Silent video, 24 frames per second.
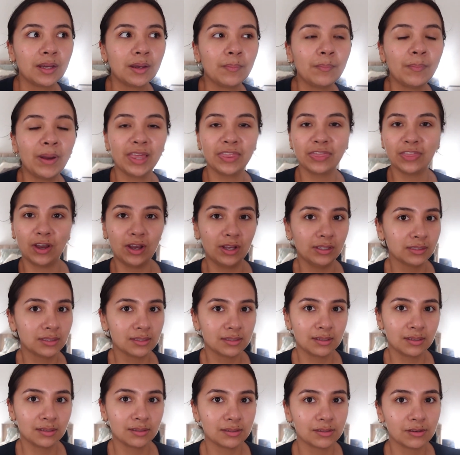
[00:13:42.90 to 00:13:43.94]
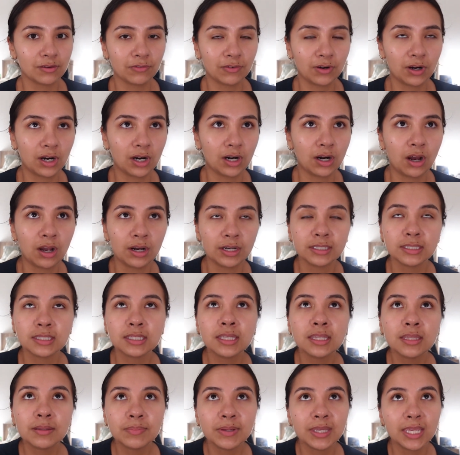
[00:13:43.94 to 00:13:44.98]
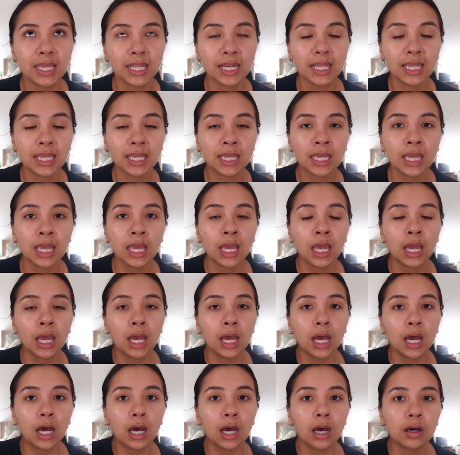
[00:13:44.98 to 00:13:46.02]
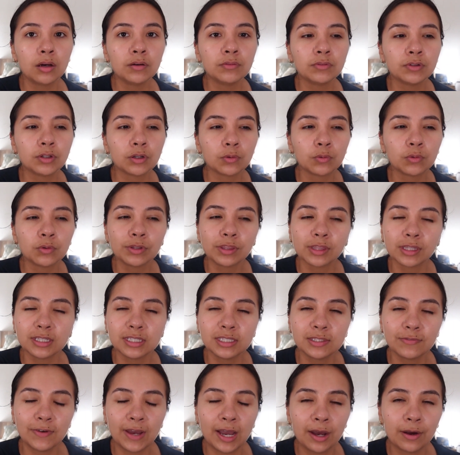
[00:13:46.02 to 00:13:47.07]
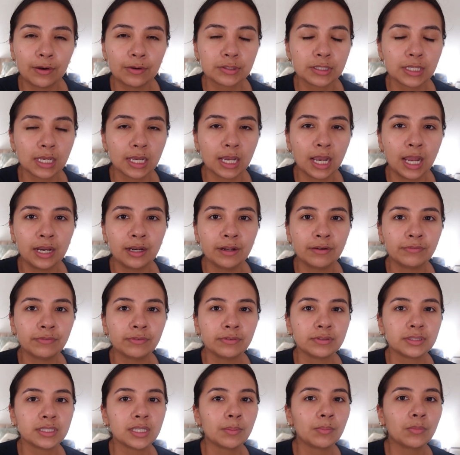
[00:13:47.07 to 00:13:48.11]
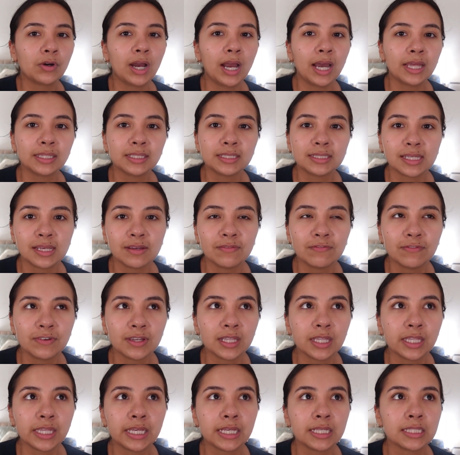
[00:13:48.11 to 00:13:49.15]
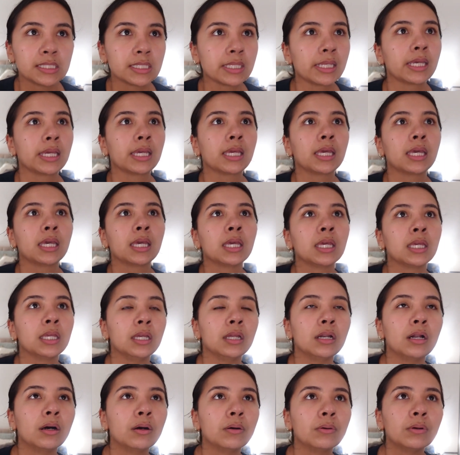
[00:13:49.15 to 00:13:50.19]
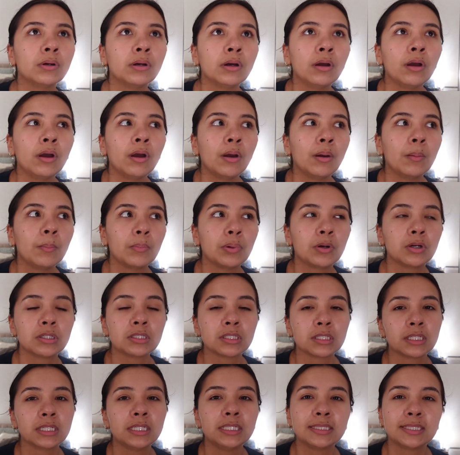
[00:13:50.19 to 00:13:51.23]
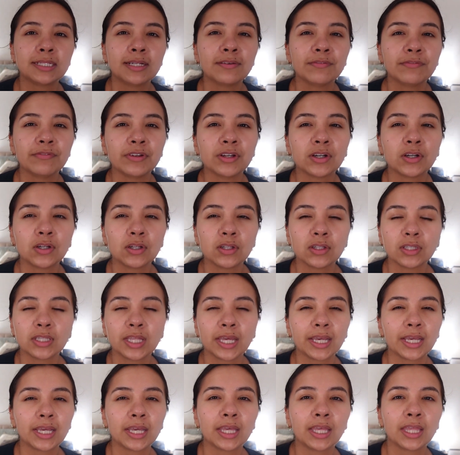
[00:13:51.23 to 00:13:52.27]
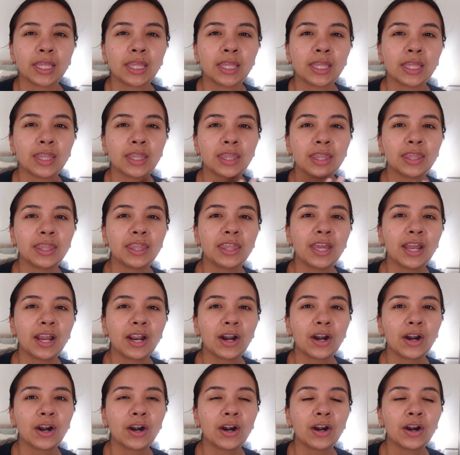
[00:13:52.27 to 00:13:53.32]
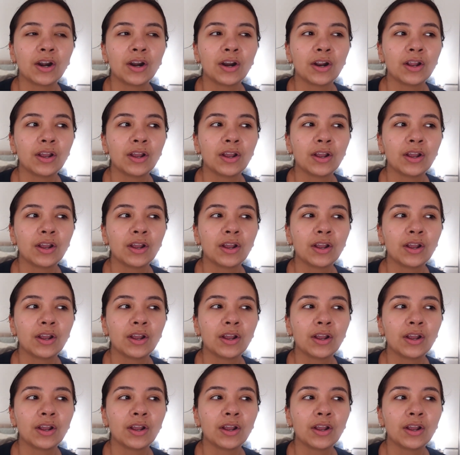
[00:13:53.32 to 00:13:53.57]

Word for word: my thoughts so far. Honestly, the beginning of Ruthless Vows, I kind of somewhat had the same feelings. Like, you know, personally didn't feel like their